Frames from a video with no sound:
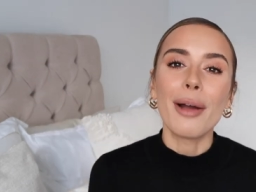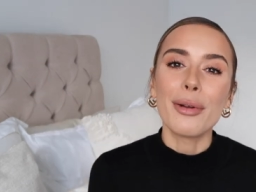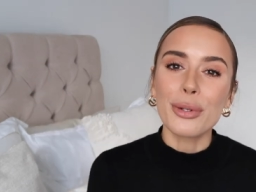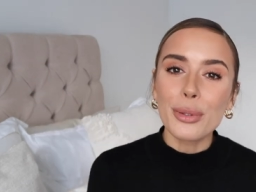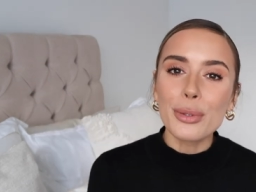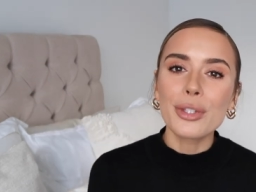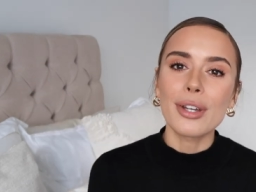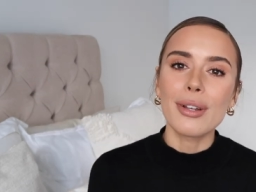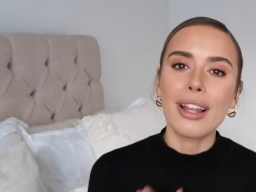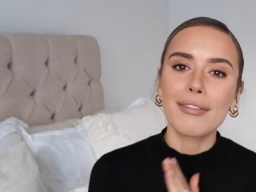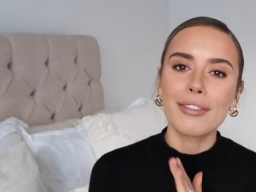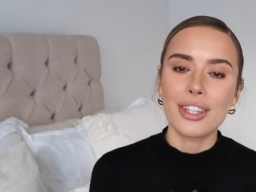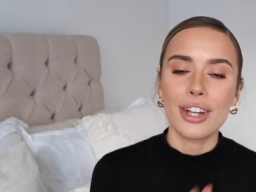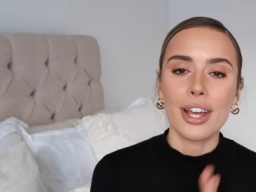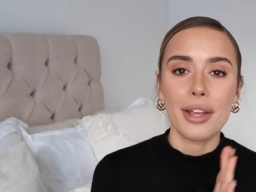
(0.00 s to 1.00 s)
I would also
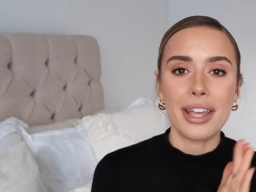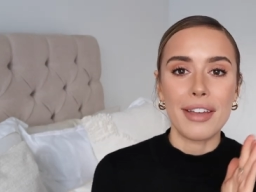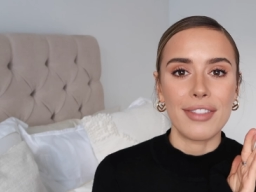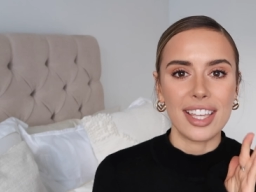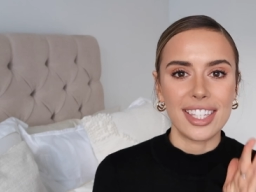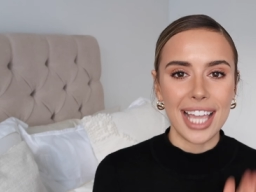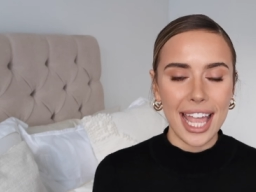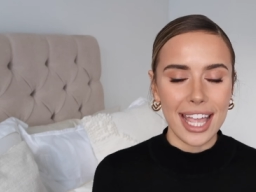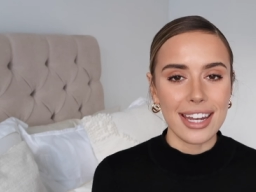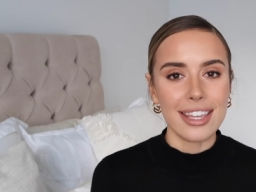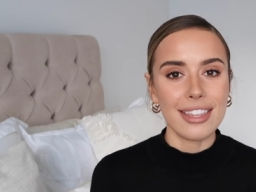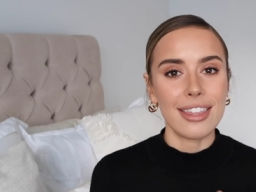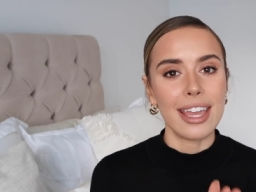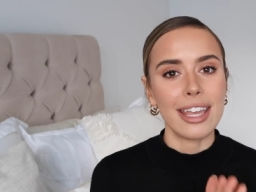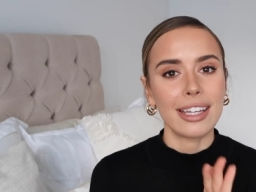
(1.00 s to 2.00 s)
love to know if there's
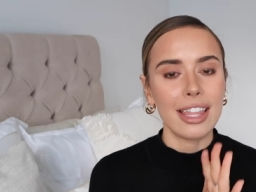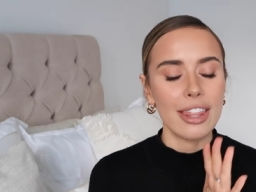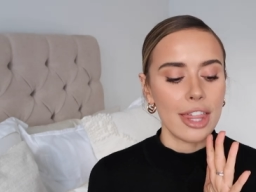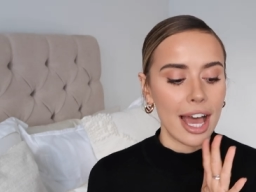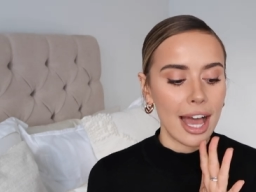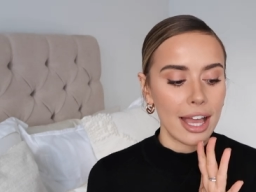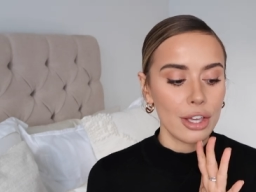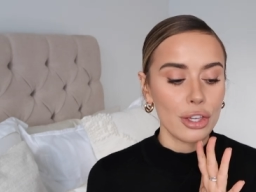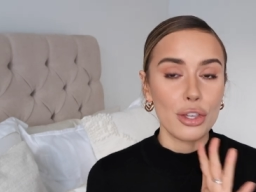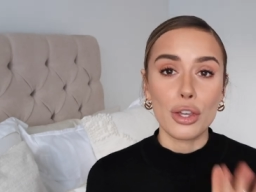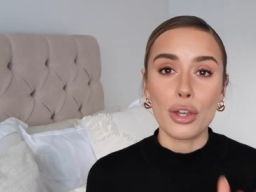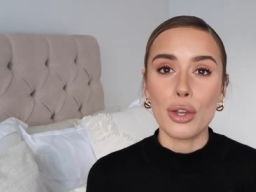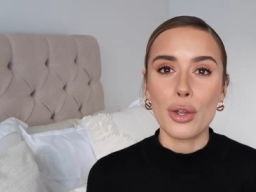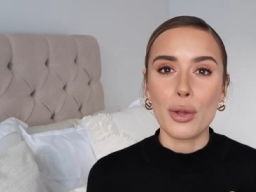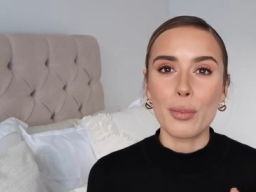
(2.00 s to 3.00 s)
anything that
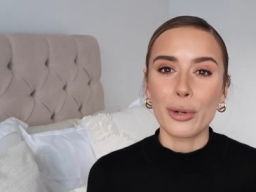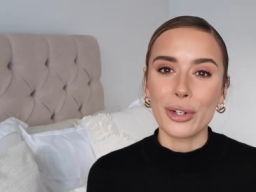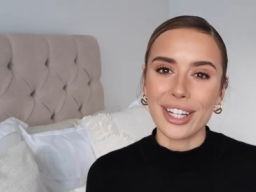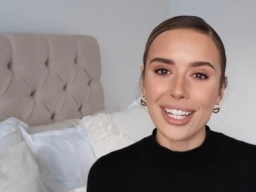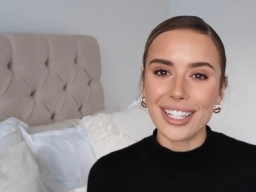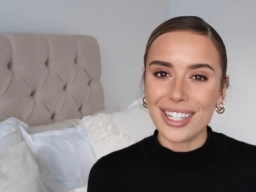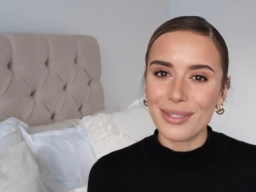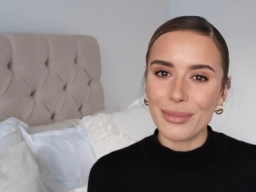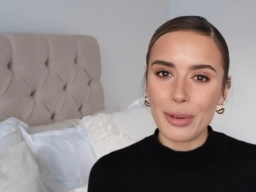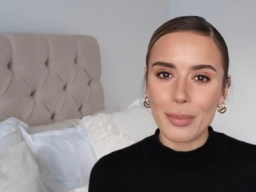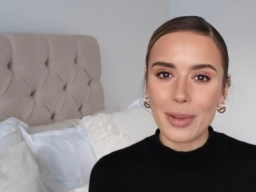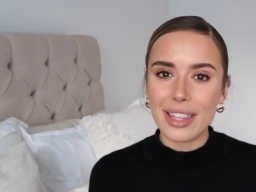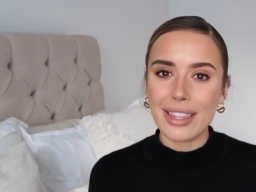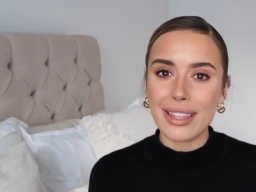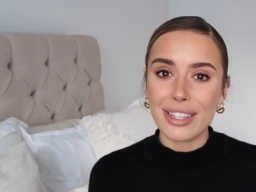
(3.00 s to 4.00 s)
you predicted
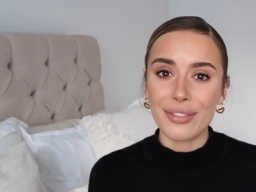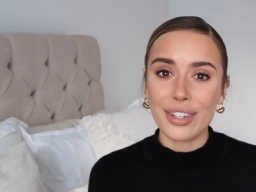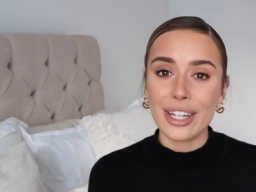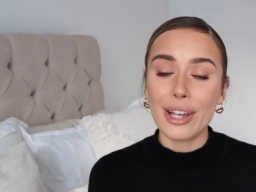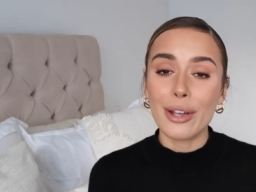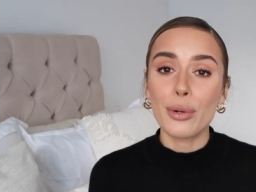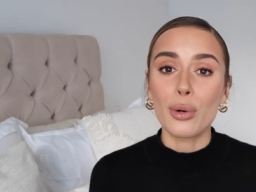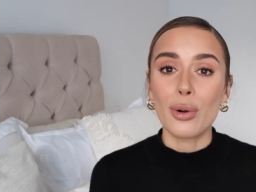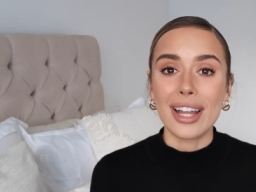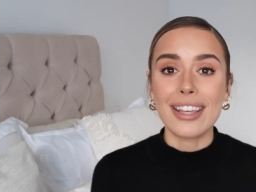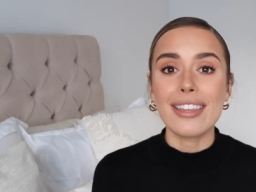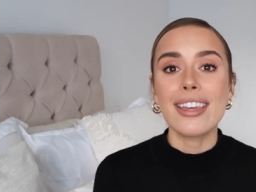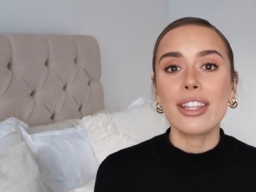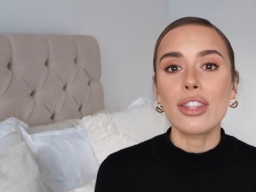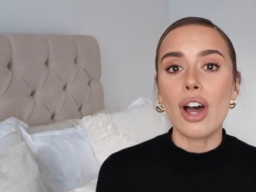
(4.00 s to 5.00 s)
would be in this video or
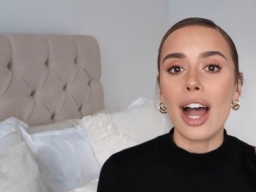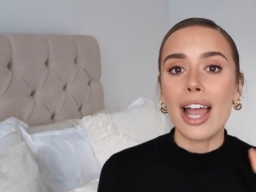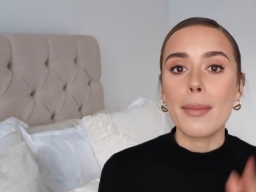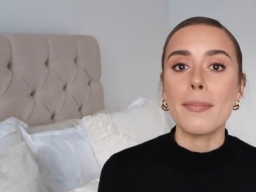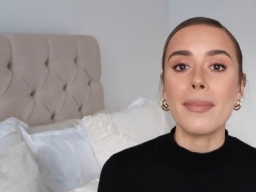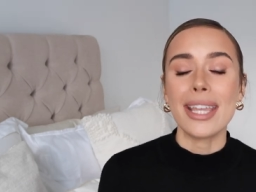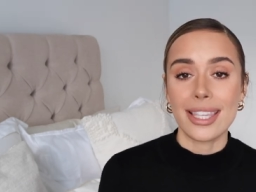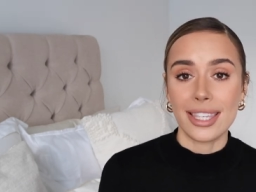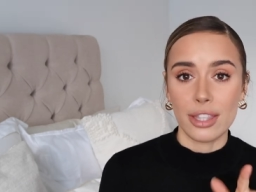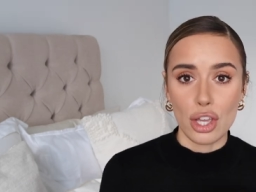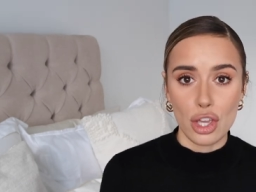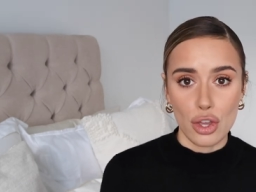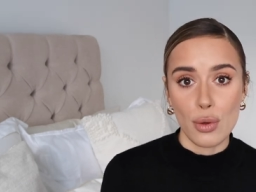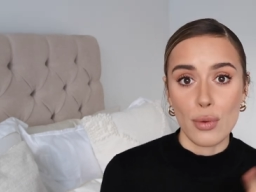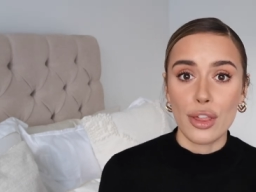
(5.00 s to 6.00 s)
anything that I missed
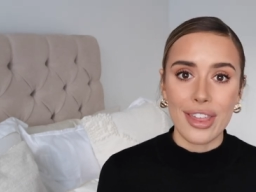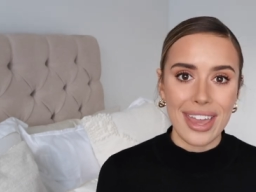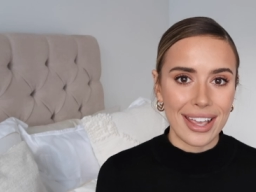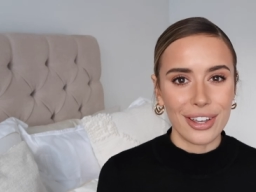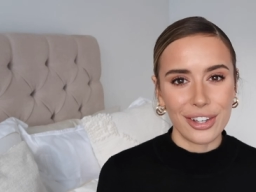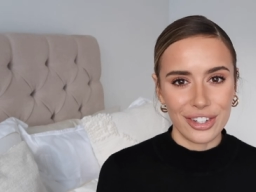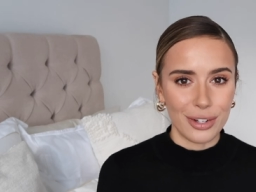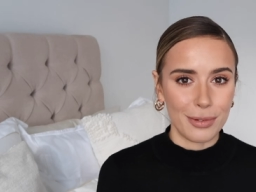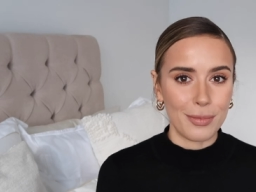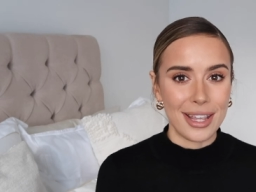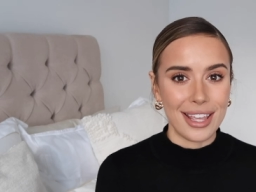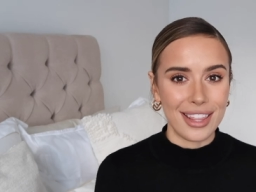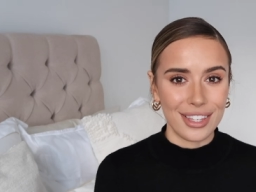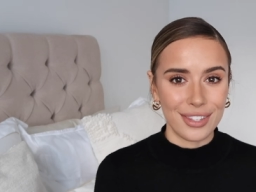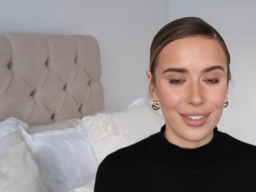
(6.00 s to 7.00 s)
that you think should
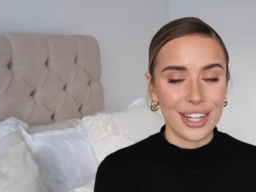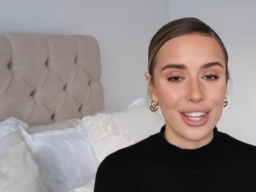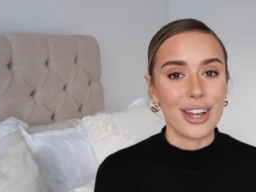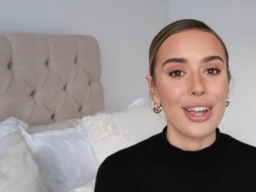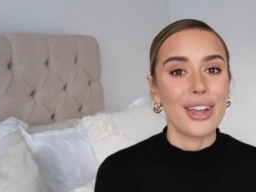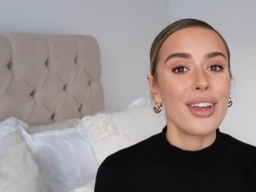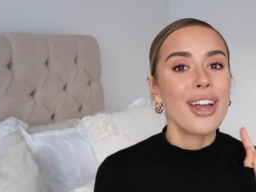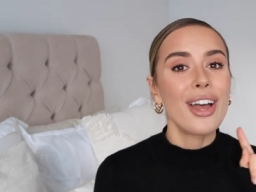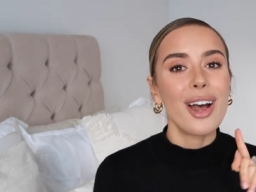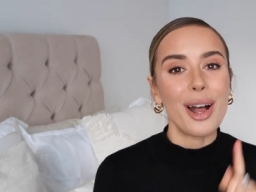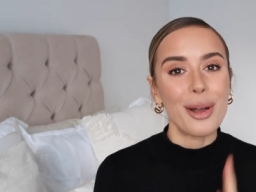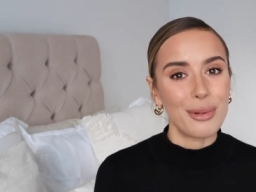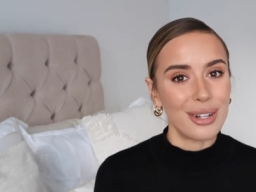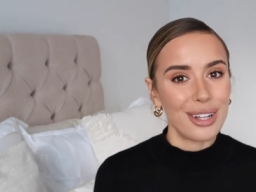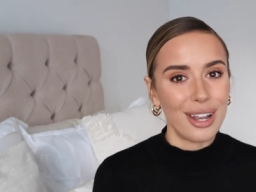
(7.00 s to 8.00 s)
be in this video.
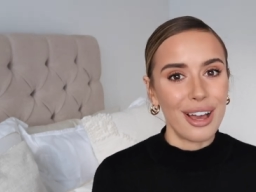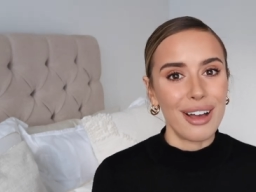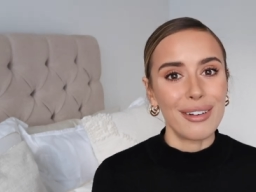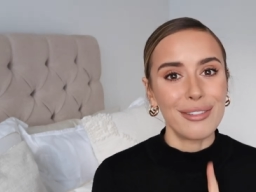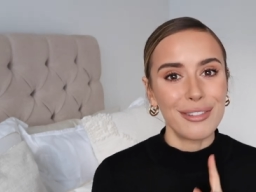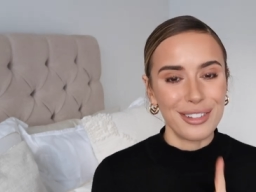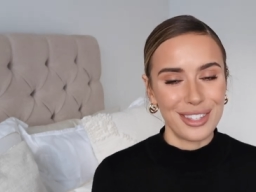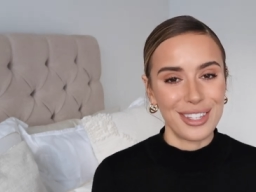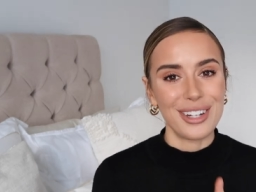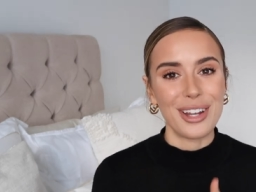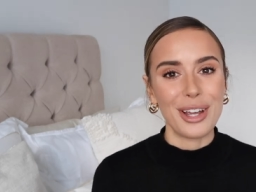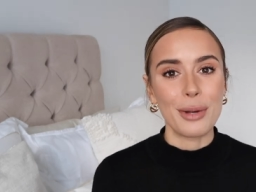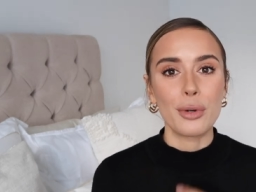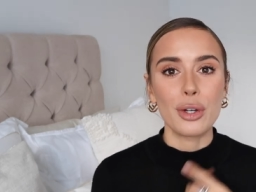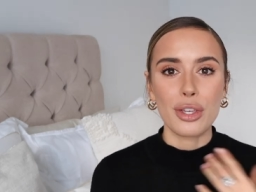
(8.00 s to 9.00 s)
I would love to
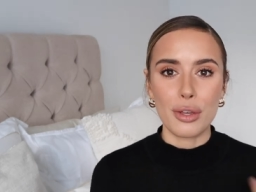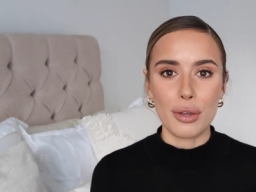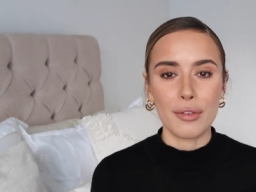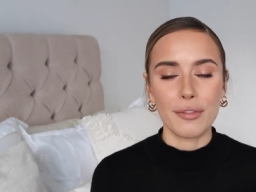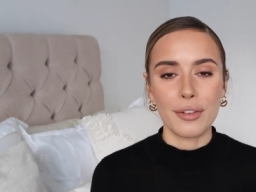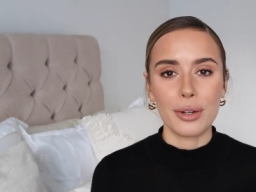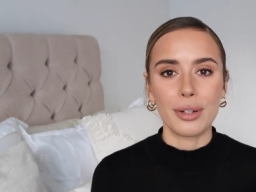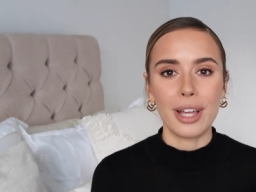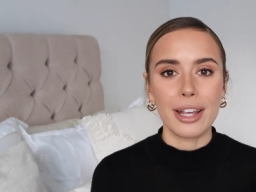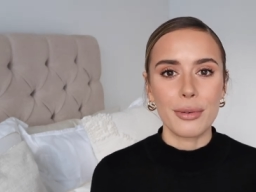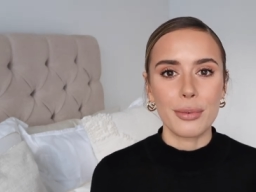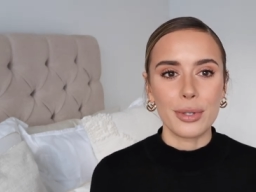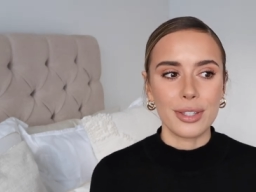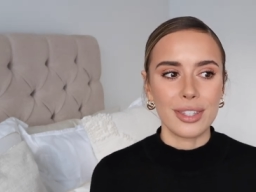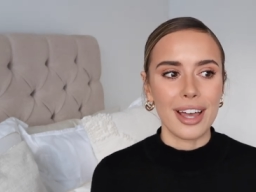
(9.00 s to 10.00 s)
know what you feel
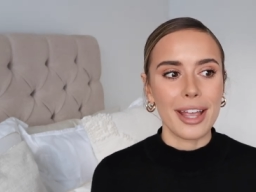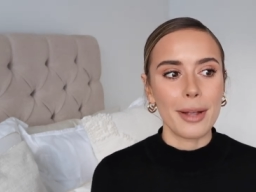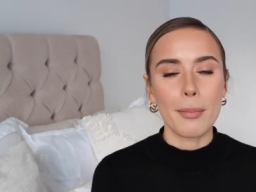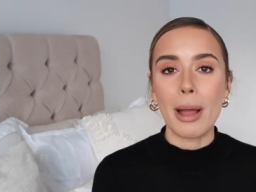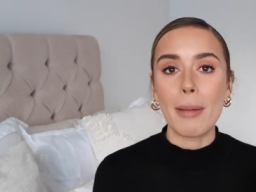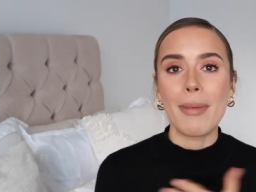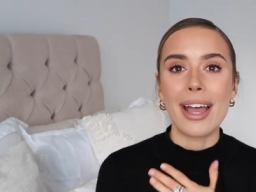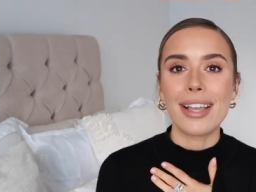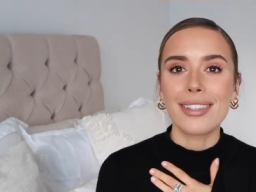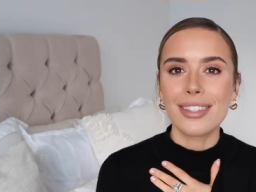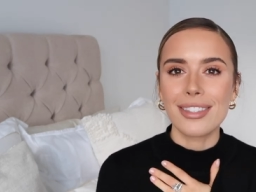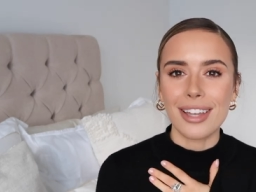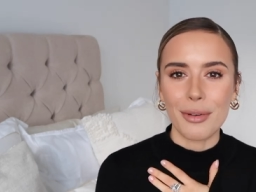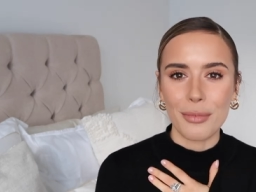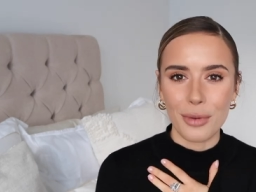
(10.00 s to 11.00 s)
like was like my
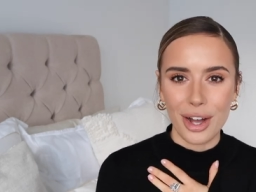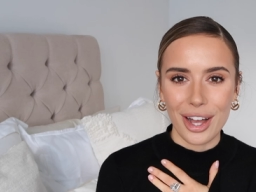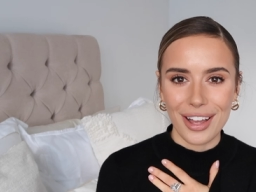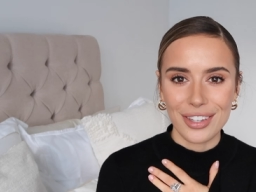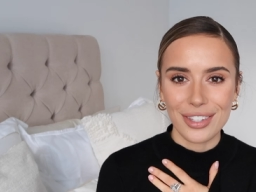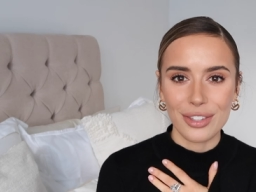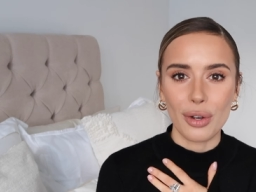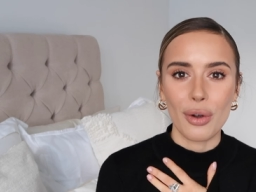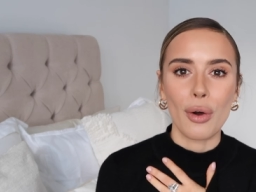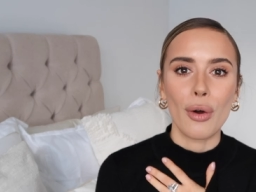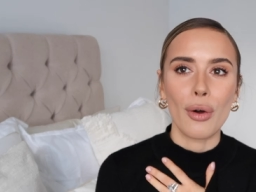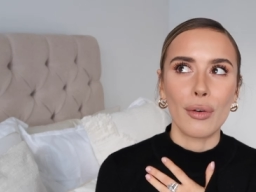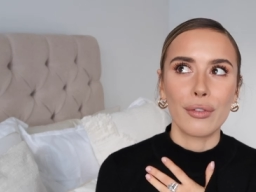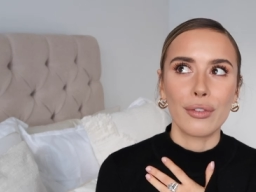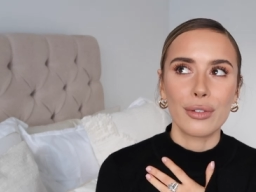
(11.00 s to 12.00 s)
best and worst
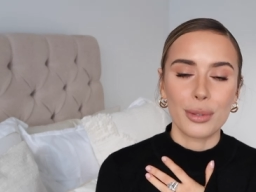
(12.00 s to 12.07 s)
of